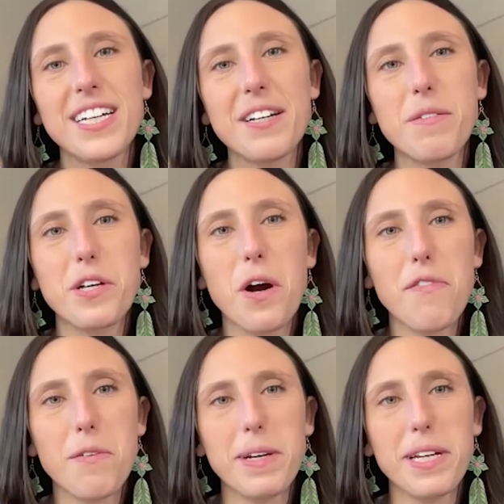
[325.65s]
It was
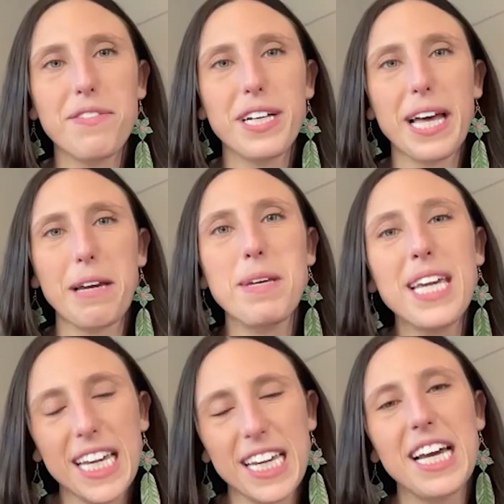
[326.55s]
hard for me to feel like
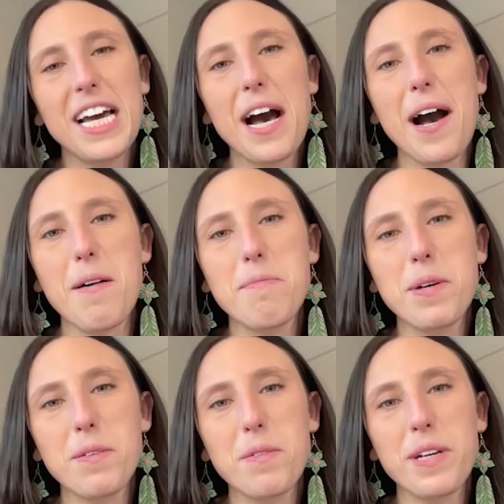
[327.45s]
me.
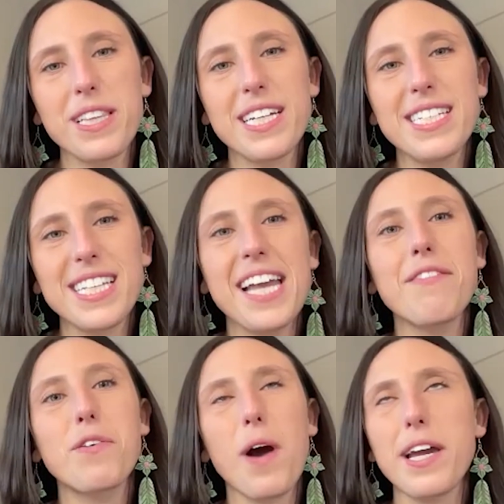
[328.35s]
But with Lisa, and
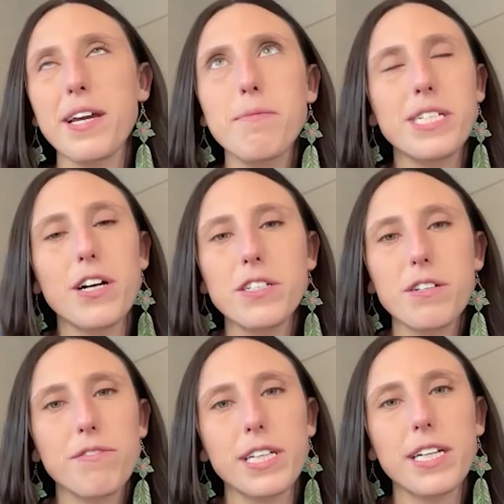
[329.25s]
of course, EMDR is
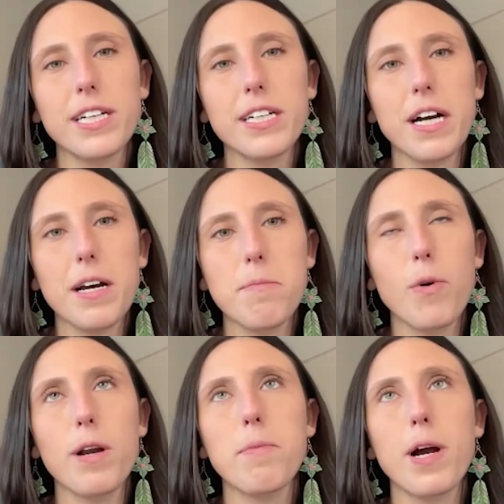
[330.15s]
a really
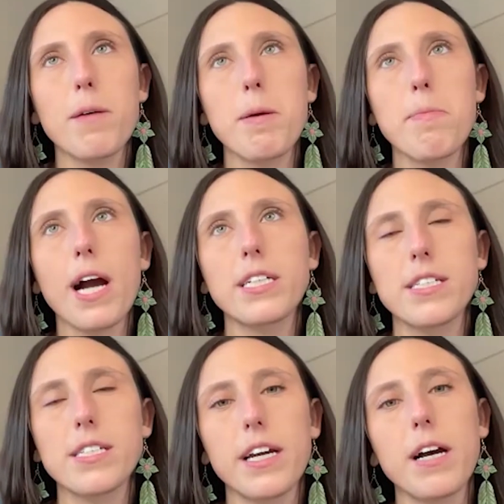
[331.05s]
important part of my
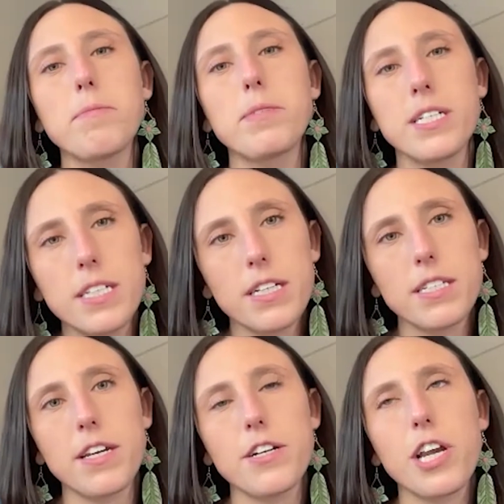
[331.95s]
practice, and it comes into
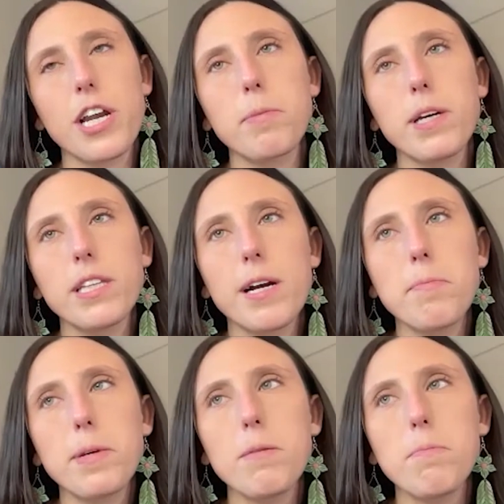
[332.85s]
this energetic play
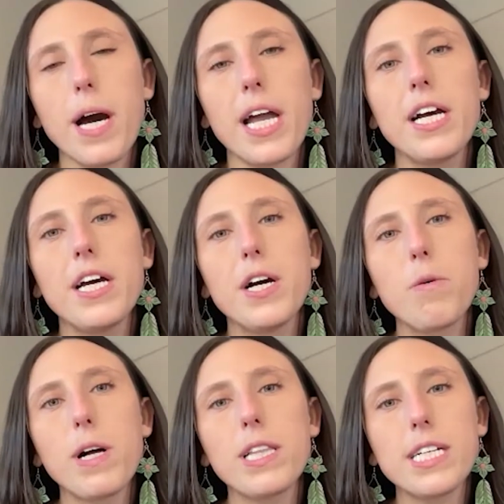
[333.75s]
therapy. But
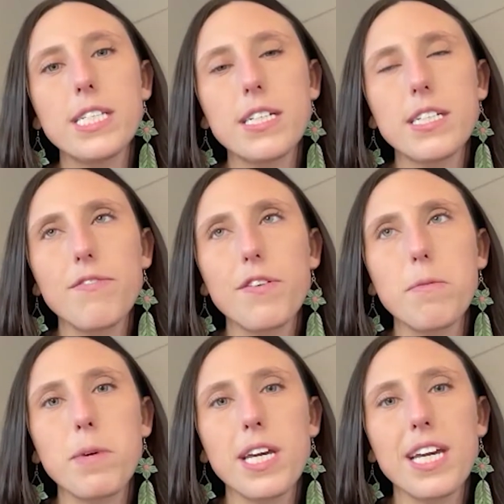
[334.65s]
what Lisa did for
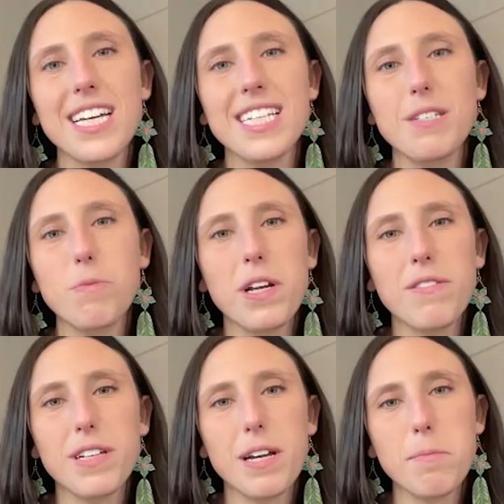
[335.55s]
me is one of
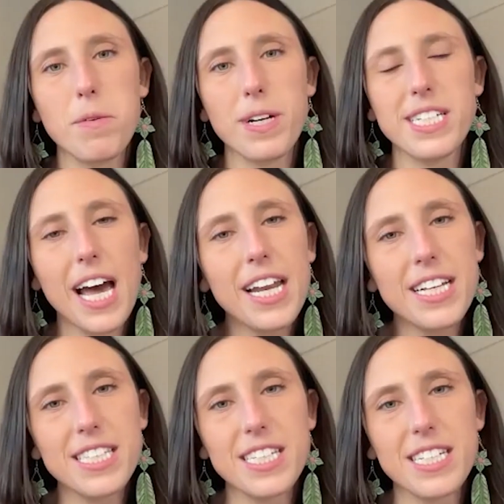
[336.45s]
the #1
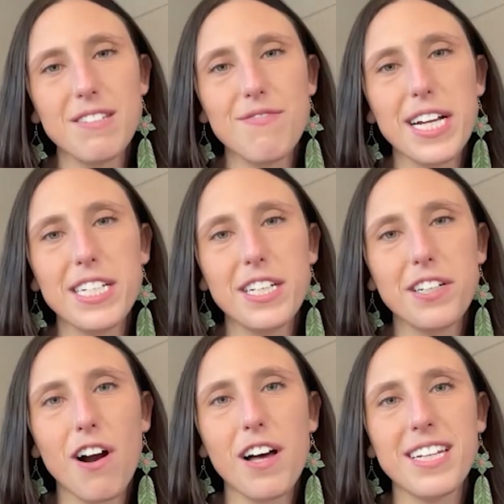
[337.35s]
tenets is finding
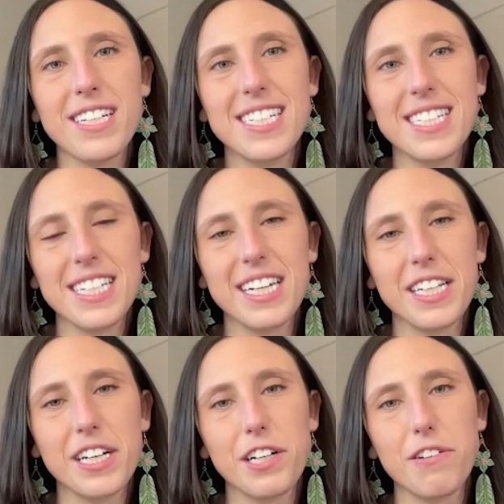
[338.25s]
your authenticity
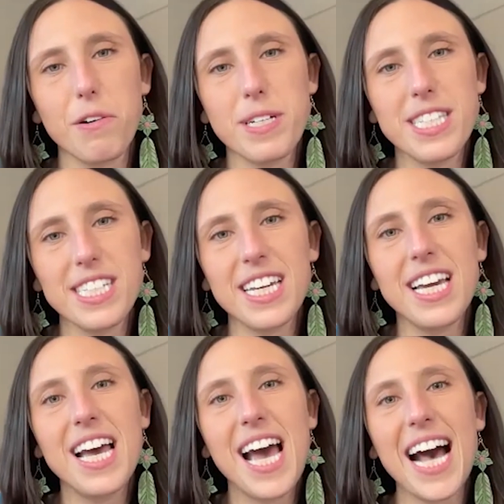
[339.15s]
and congruency
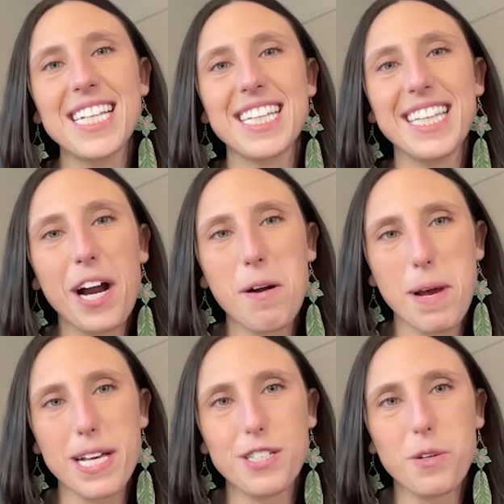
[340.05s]
as a
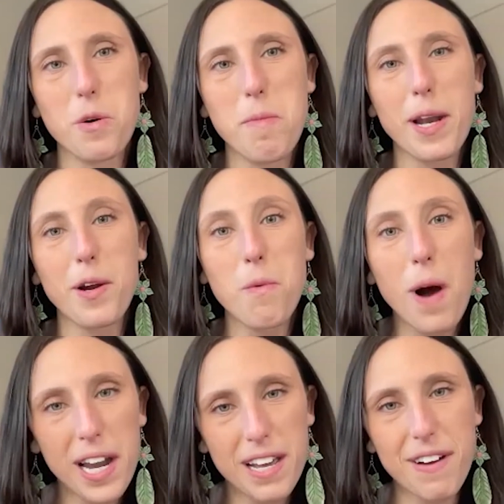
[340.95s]
therapist. So no matter
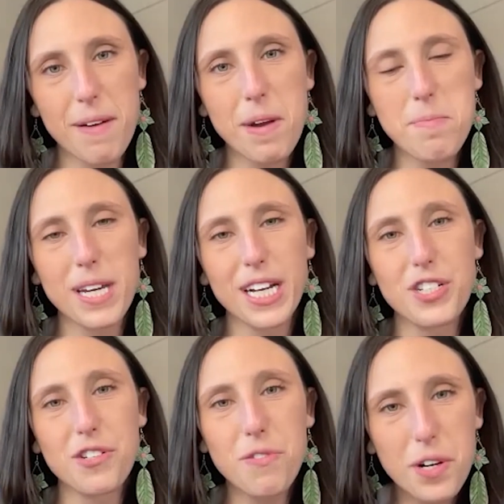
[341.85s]
what, if I'm not being
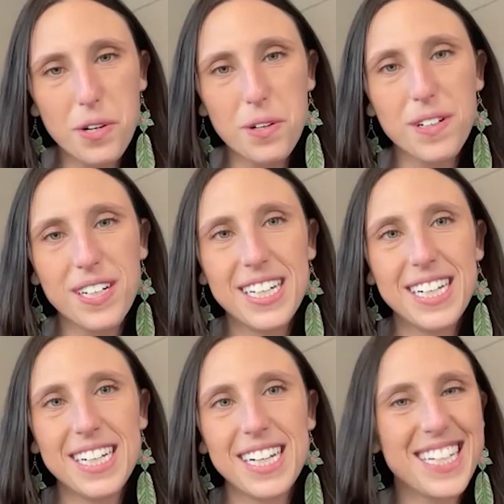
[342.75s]
true,
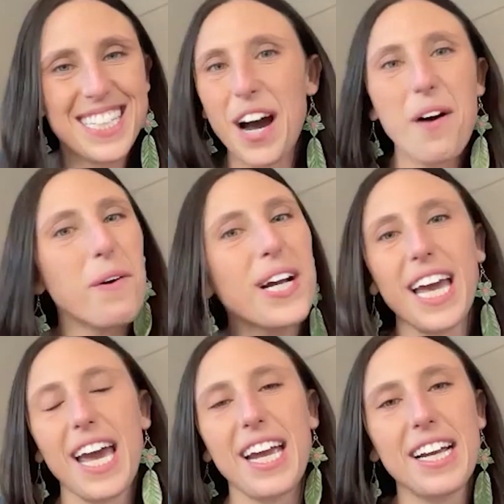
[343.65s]
it's not
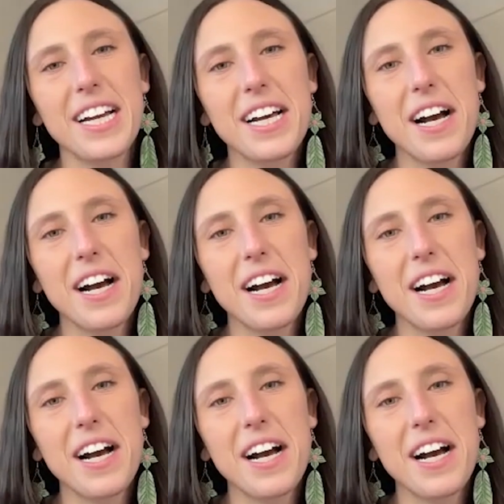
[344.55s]
working.